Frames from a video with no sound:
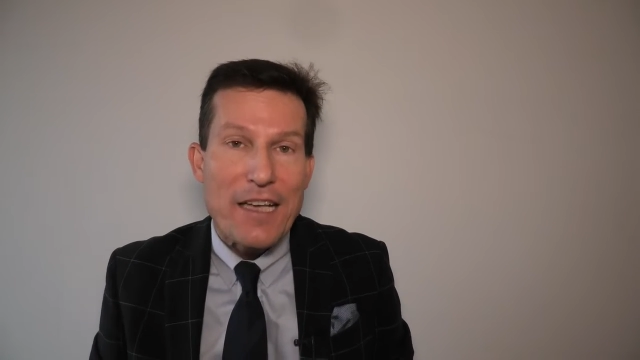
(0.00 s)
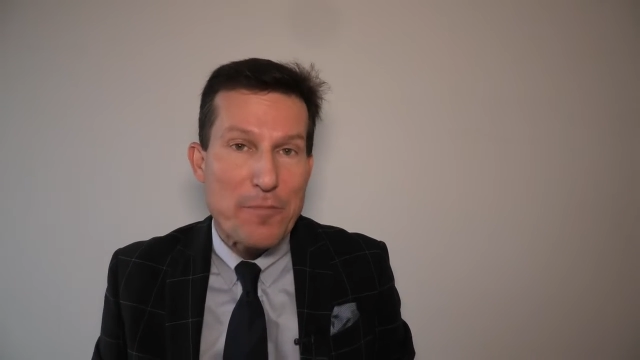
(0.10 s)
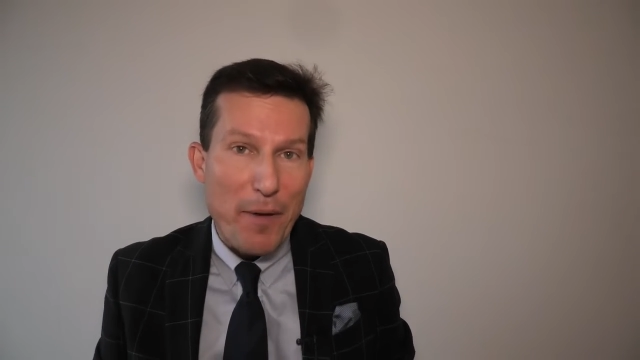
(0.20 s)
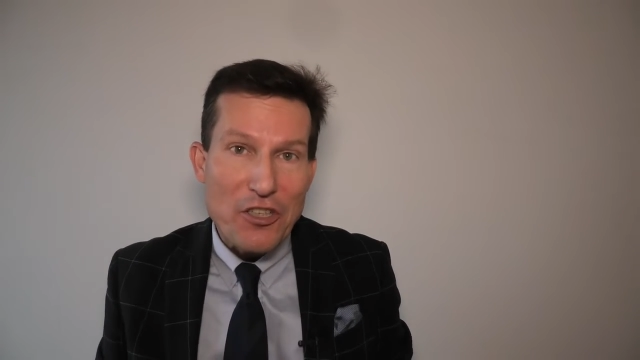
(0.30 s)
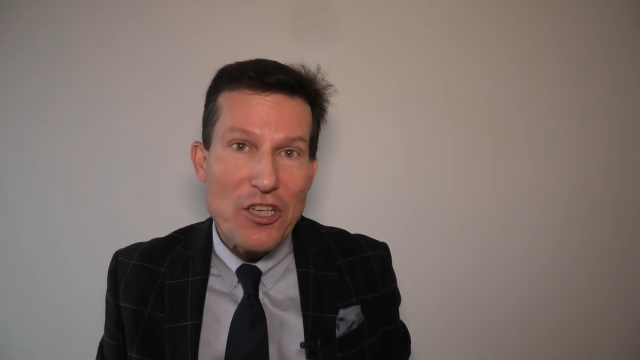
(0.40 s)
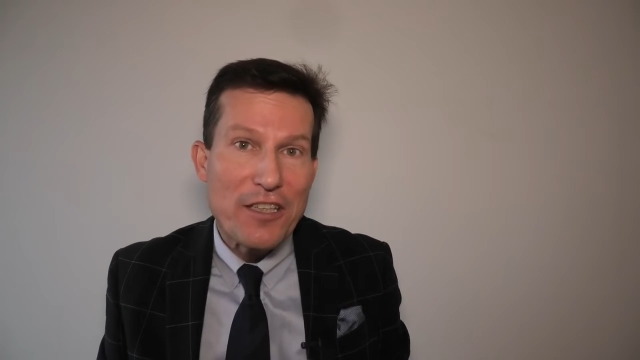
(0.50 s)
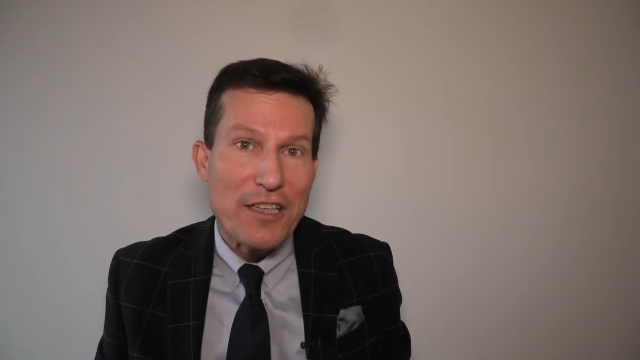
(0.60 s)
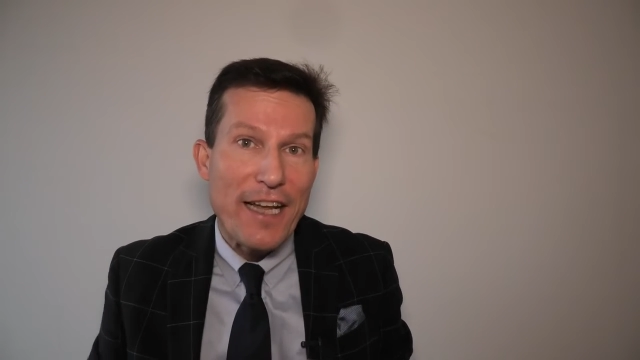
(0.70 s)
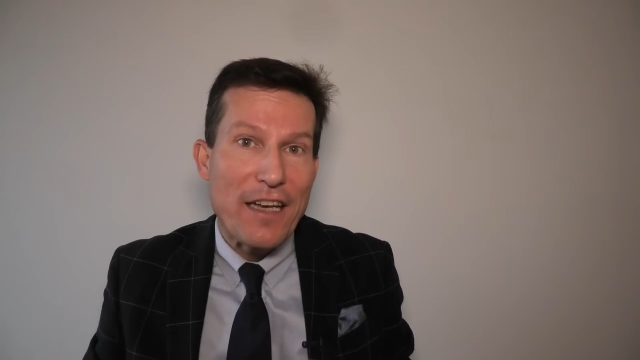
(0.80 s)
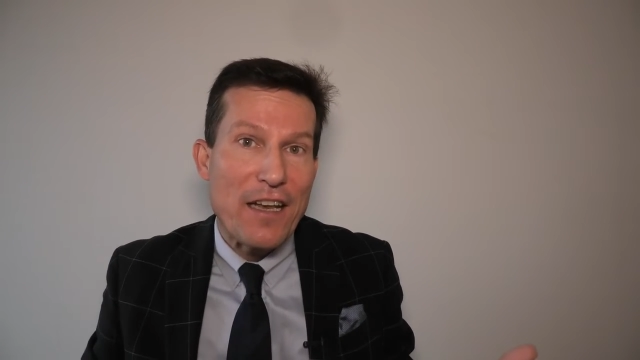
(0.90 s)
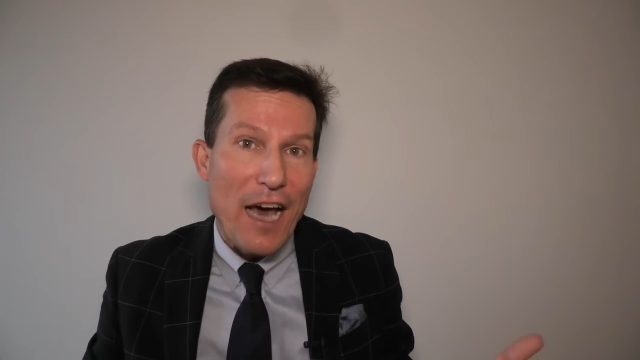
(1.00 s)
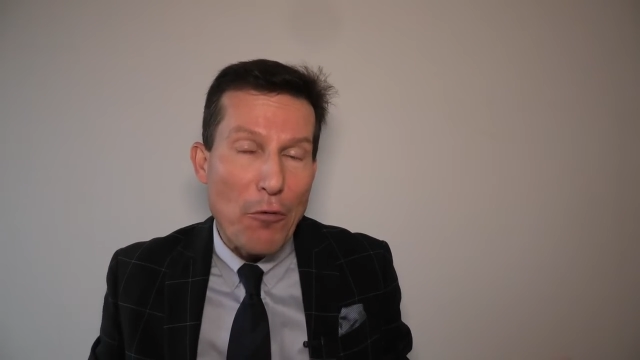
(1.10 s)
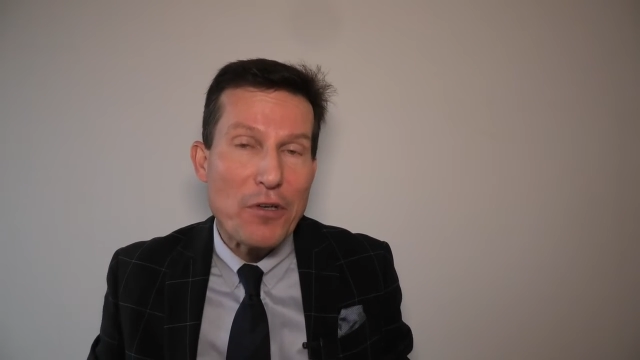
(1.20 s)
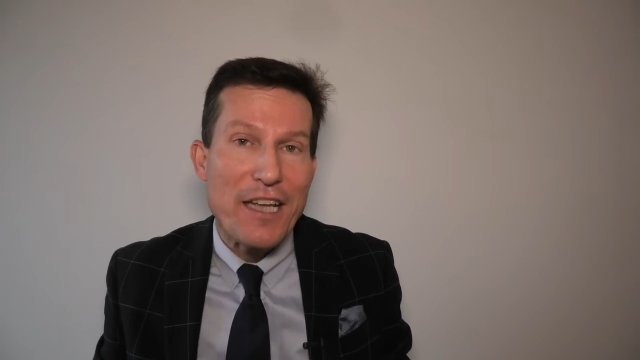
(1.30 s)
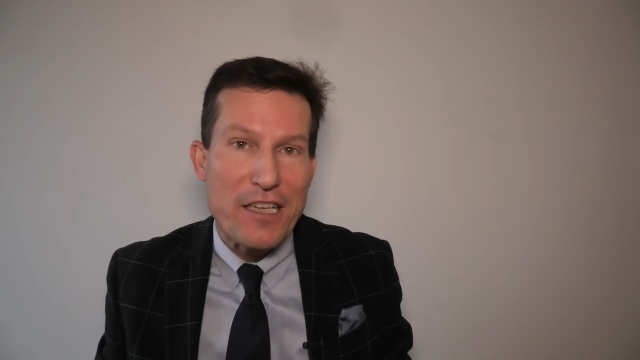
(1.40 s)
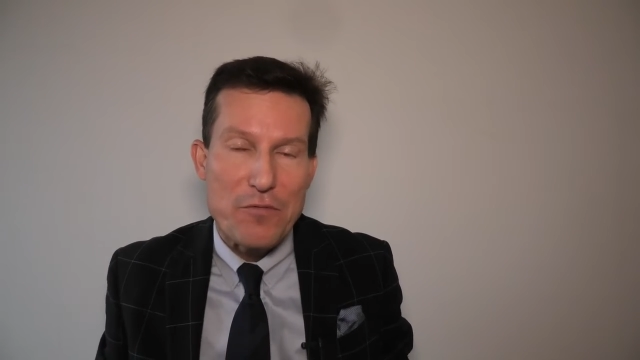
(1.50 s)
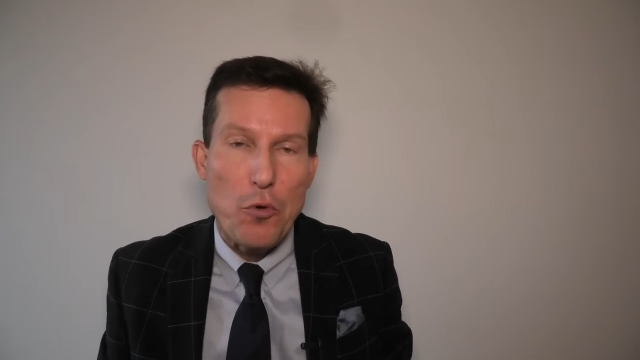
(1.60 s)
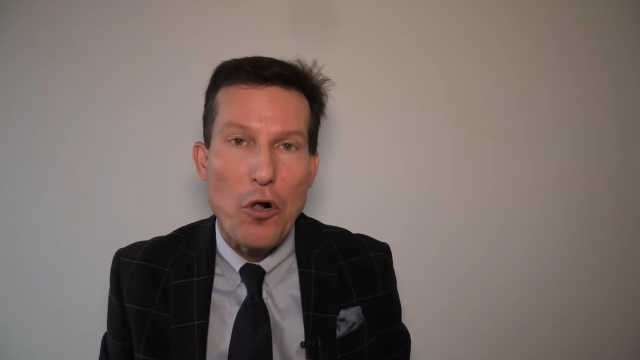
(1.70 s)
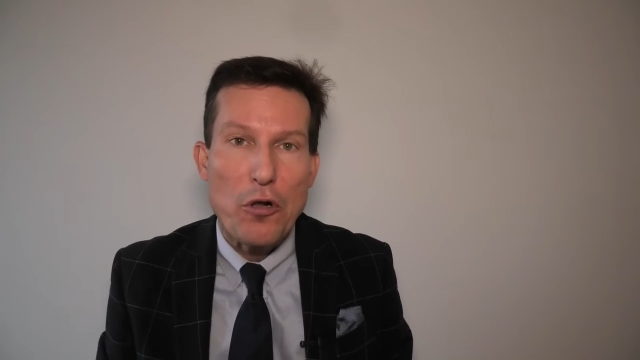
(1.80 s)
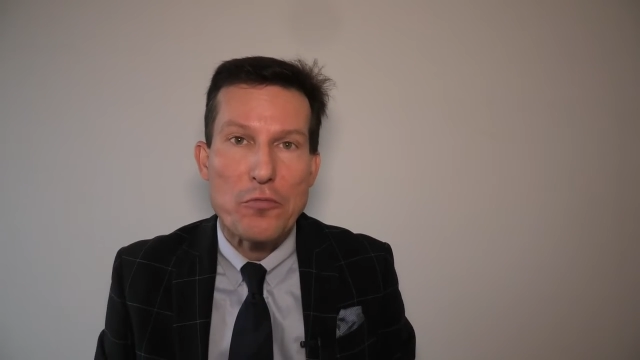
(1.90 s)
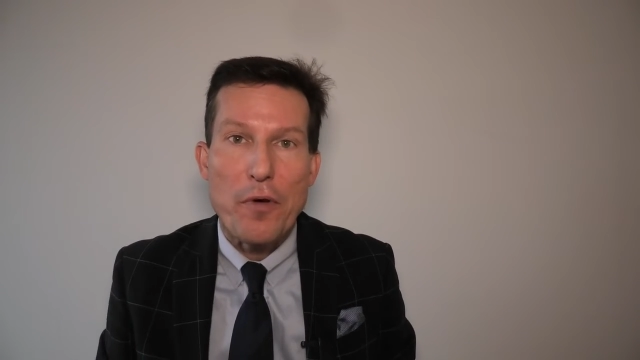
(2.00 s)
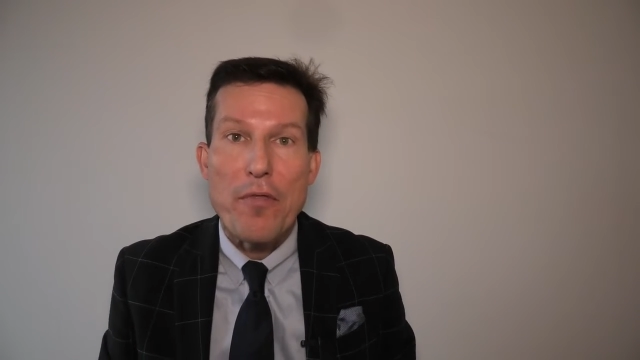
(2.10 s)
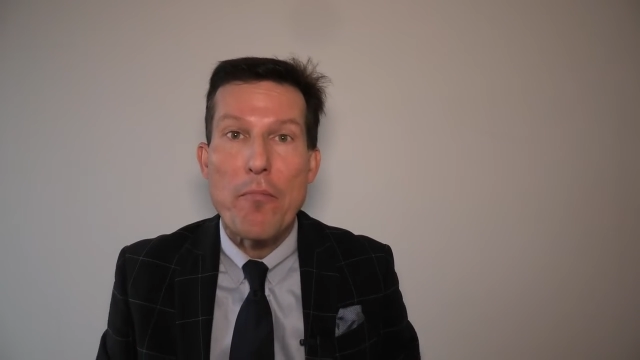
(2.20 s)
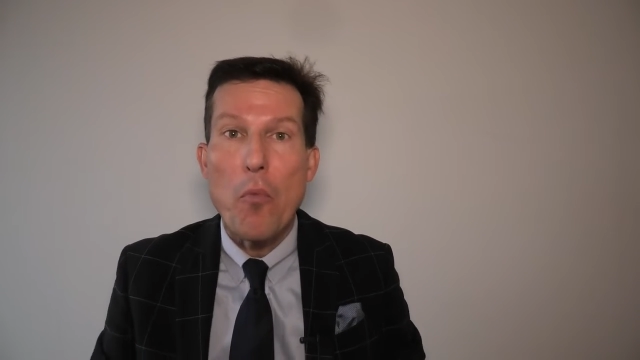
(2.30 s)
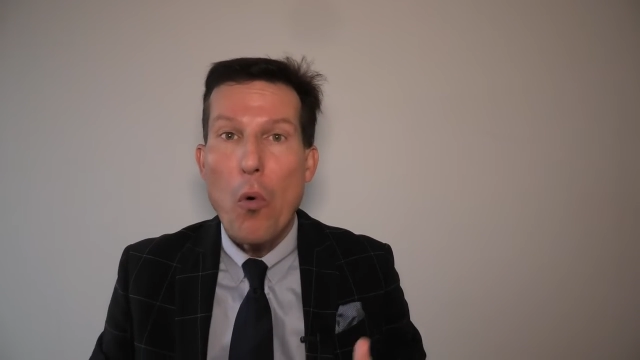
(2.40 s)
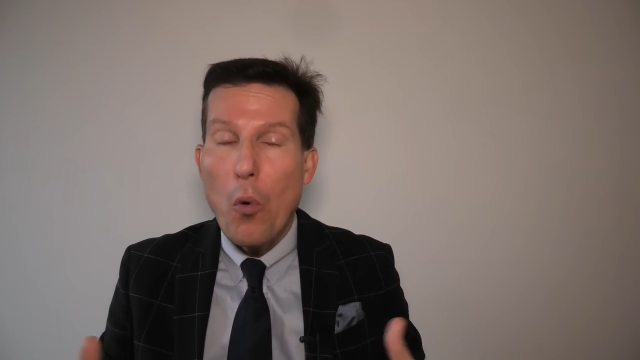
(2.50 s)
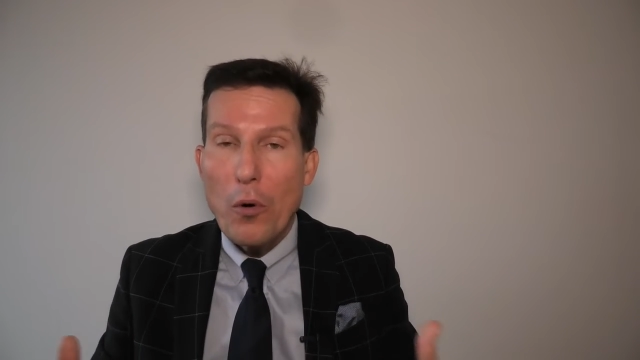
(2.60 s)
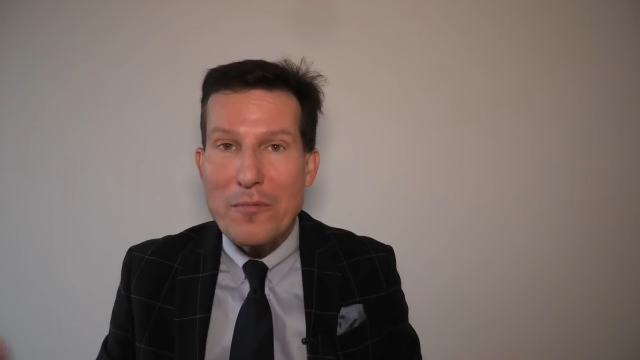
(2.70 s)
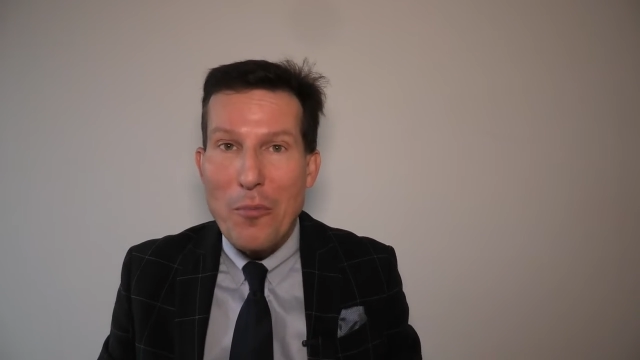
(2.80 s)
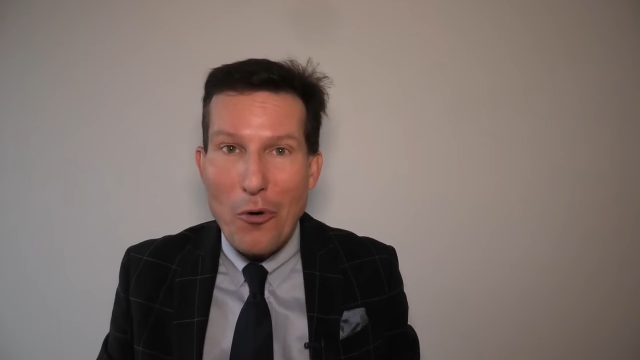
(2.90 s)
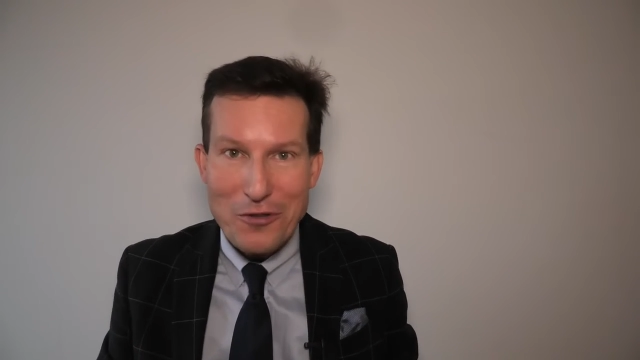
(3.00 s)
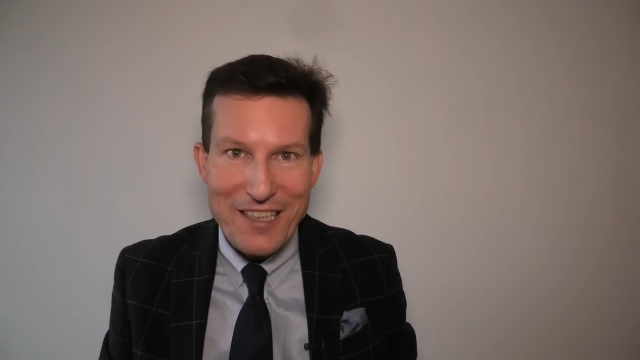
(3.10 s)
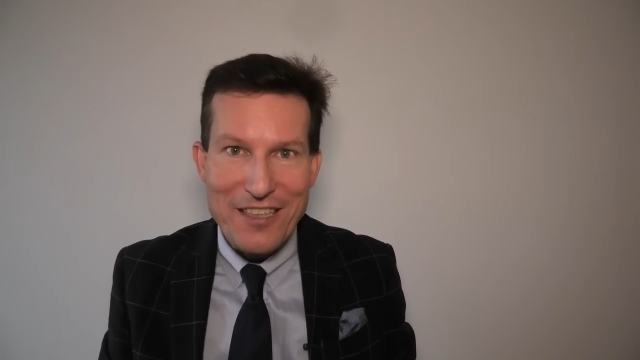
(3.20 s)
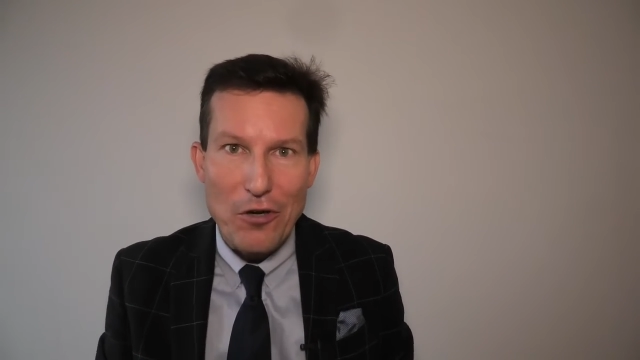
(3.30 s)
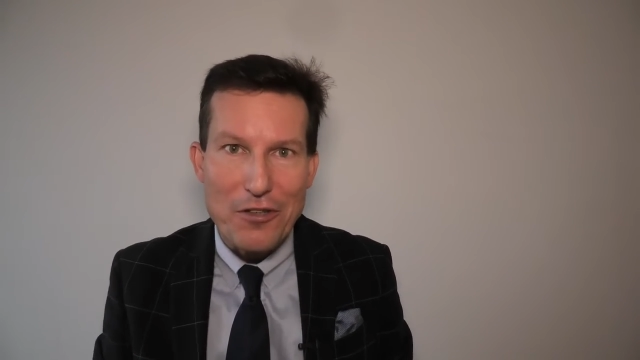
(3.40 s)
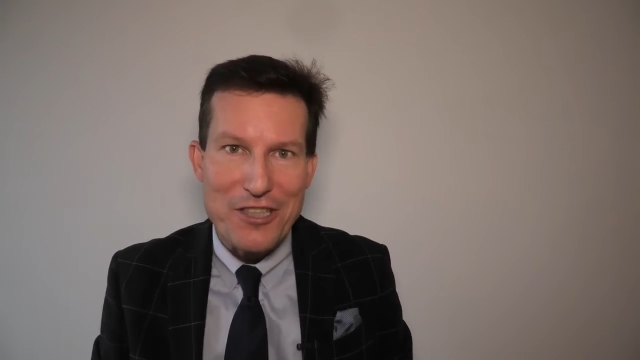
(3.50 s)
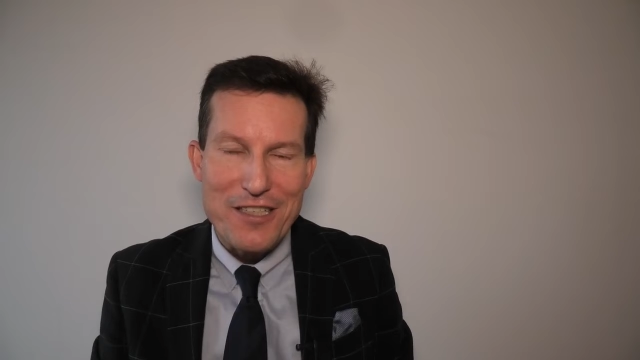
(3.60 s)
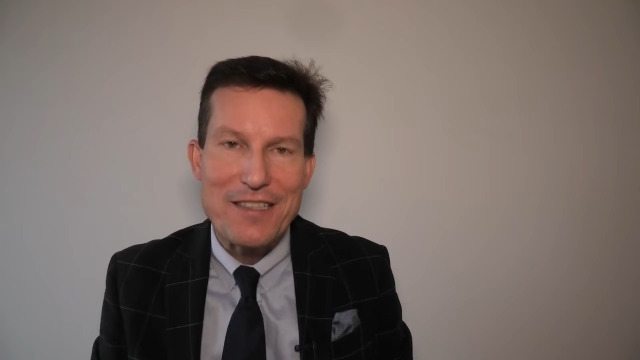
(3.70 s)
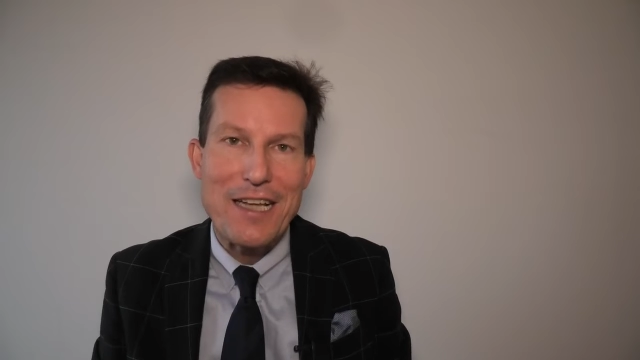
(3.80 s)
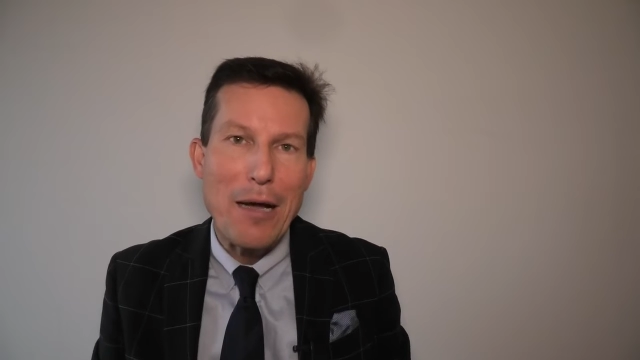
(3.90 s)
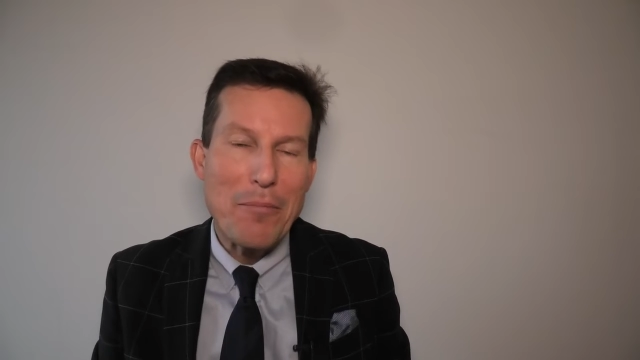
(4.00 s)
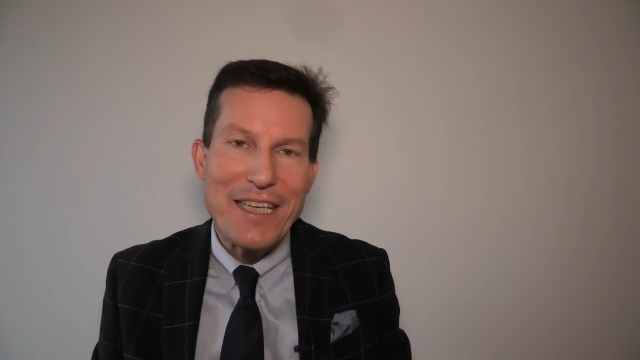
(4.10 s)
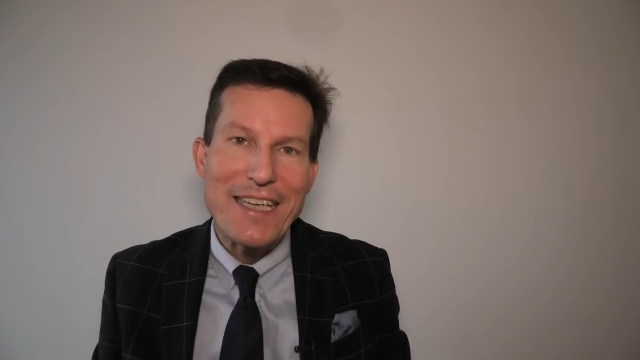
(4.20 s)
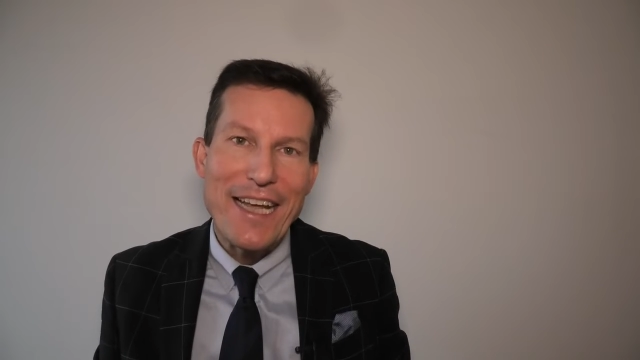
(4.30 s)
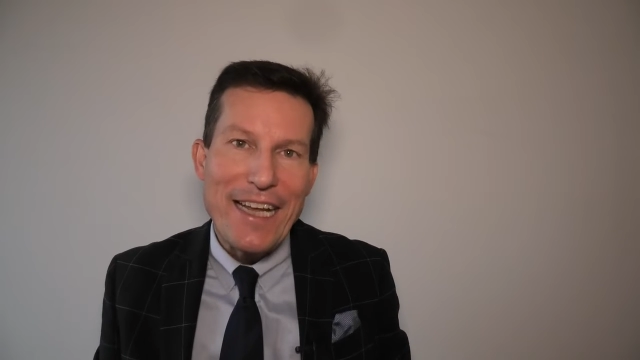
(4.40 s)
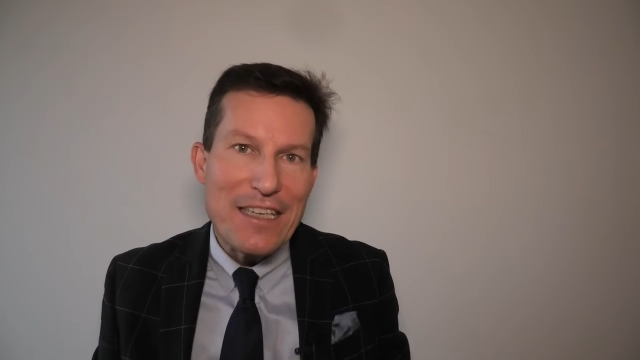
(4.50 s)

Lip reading: Especially in nowadays world with more and more technologies coming